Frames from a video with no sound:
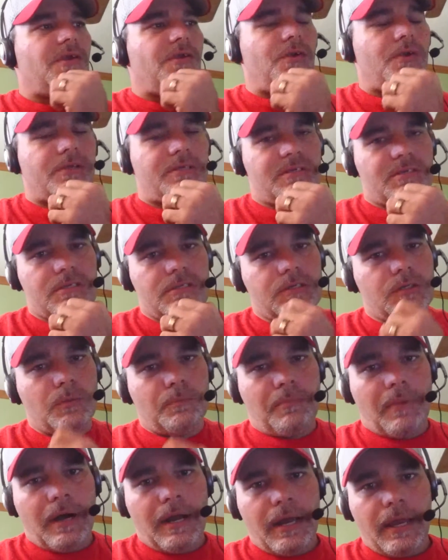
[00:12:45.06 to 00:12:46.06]
you can still
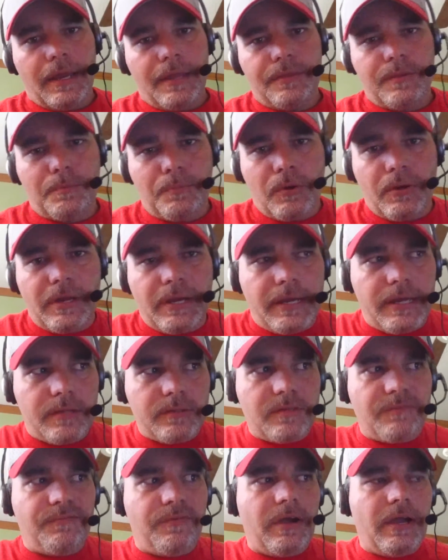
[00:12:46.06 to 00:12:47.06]
buy the Putting
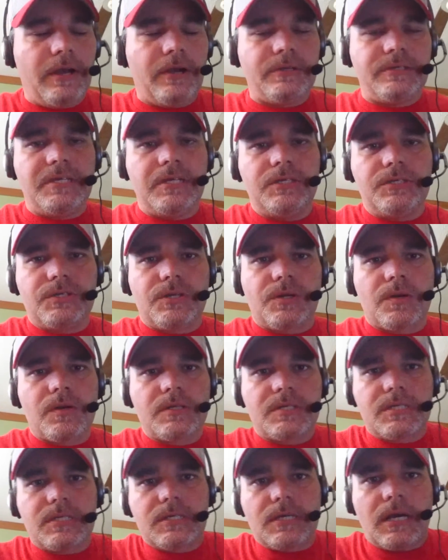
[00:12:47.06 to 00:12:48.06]
Out the Fire
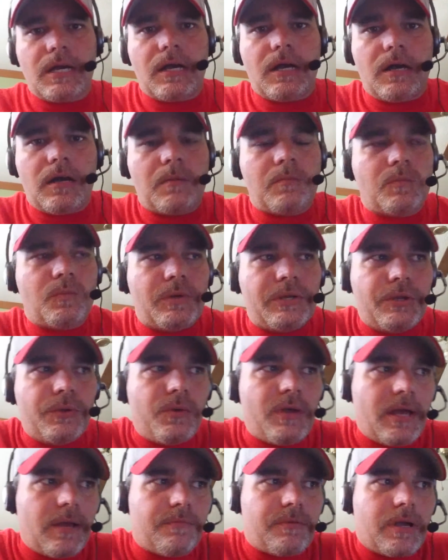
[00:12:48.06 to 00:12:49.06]
t-shirts. We do
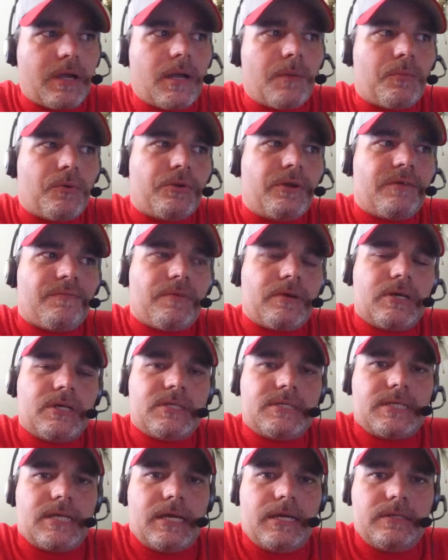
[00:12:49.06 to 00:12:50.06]
have a couple different
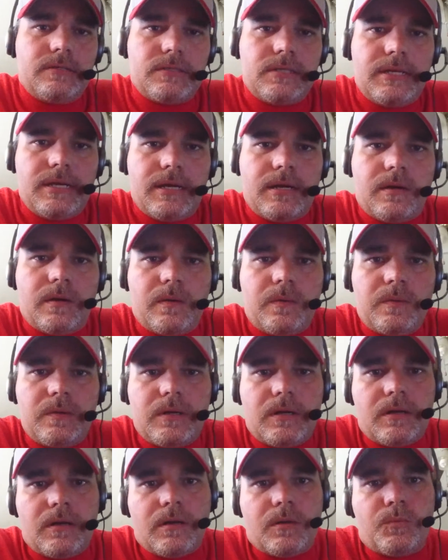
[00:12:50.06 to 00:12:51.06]
designs now.
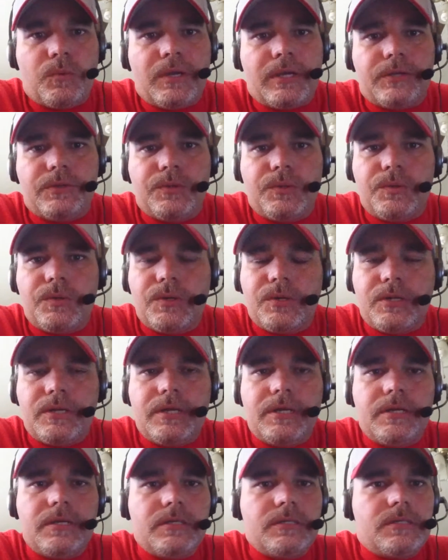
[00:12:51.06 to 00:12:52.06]
We can do
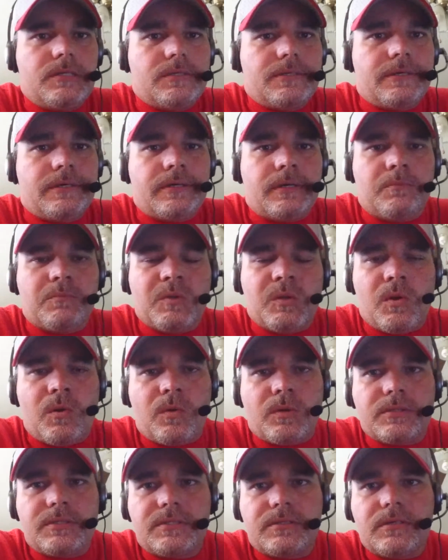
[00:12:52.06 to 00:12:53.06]
hoodies,
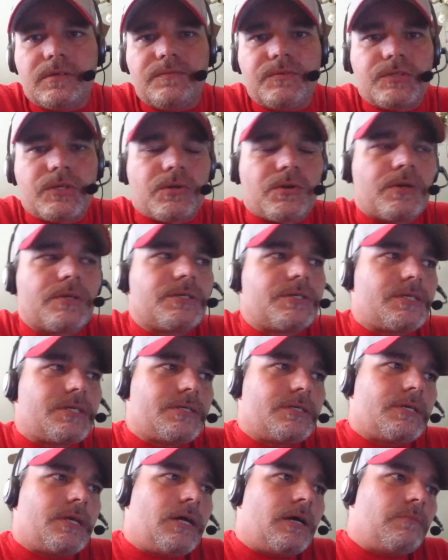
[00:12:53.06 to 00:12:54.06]
long sleeve
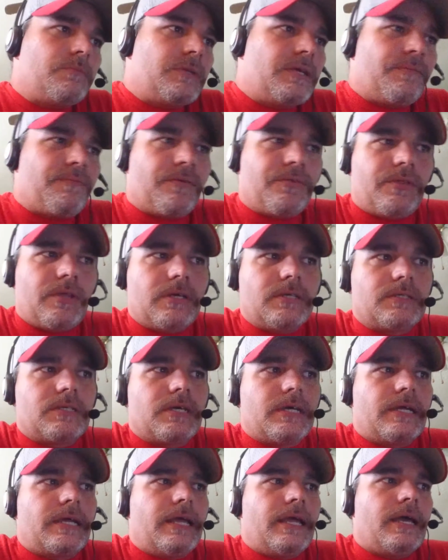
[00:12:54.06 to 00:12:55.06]
shirts, different things
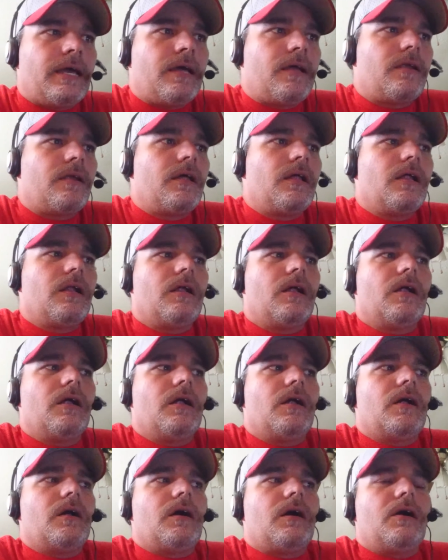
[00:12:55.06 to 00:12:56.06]
like that.
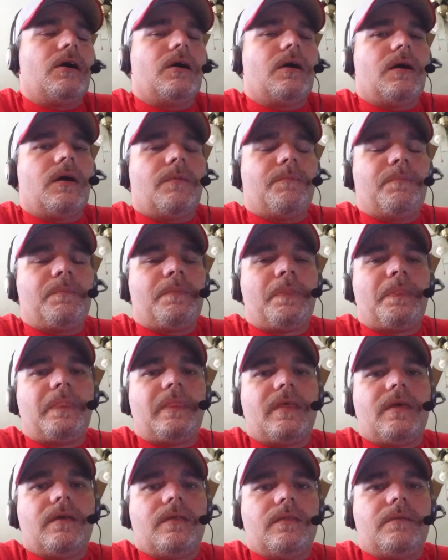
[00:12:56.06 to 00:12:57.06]
Um,
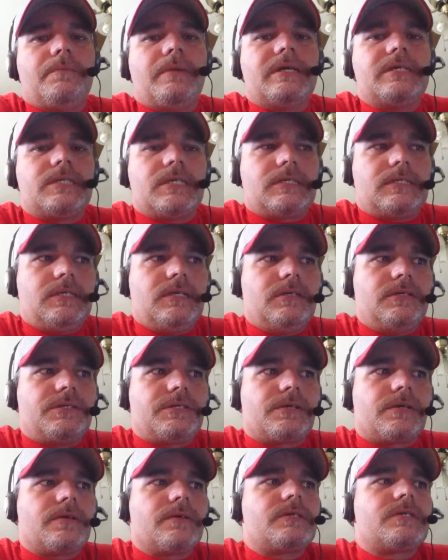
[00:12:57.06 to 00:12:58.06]
the basic
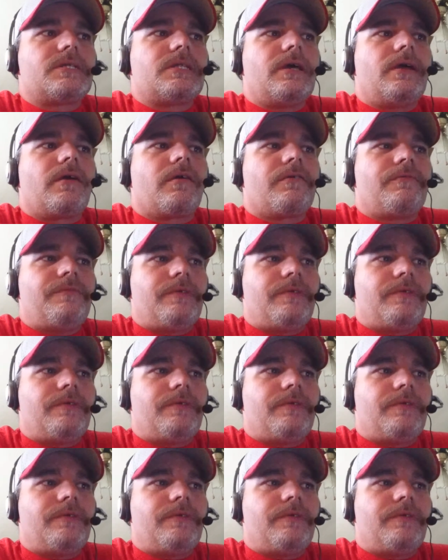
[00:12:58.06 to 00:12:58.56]
t-shirts, they are